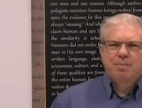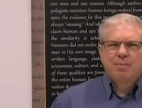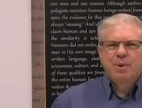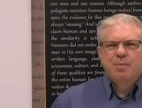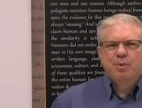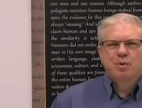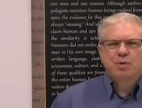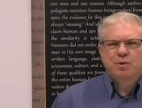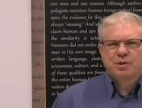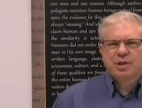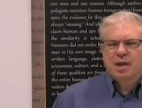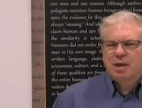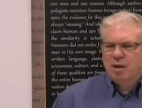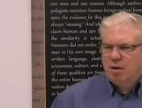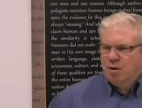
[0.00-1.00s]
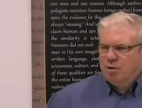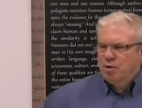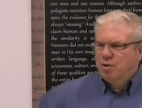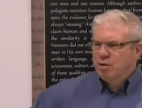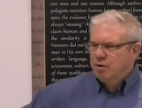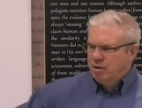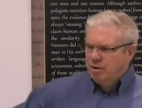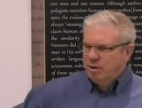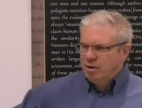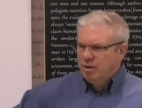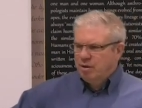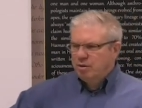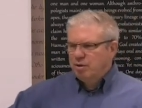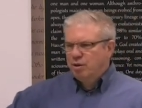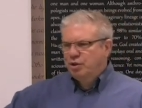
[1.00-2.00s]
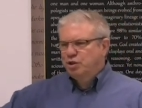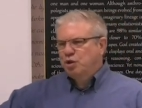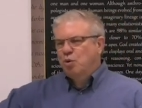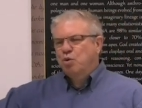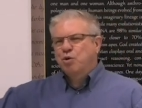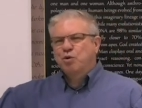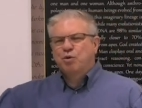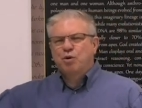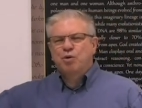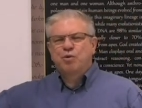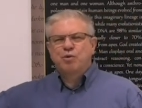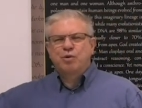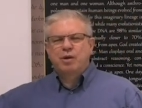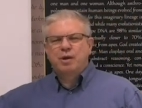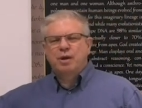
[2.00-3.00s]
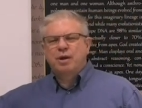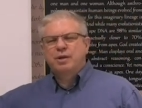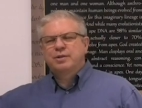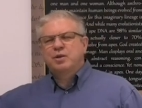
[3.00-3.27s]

people who say, "Oh, you're you know so earthly,